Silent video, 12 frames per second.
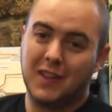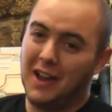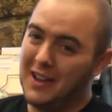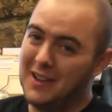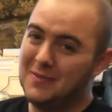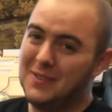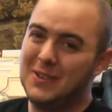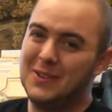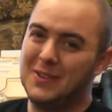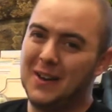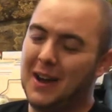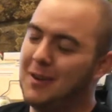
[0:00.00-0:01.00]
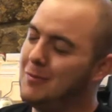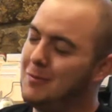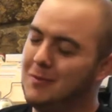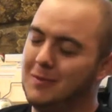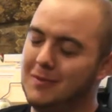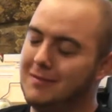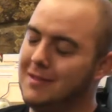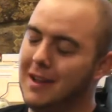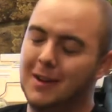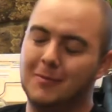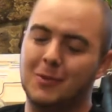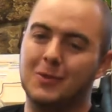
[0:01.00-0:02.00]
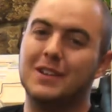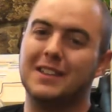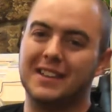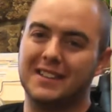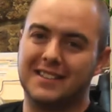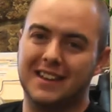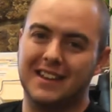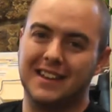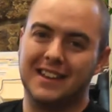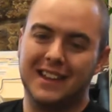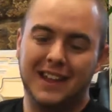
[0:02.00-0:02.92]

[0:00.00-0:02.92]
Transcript: I am too. I'm really excited.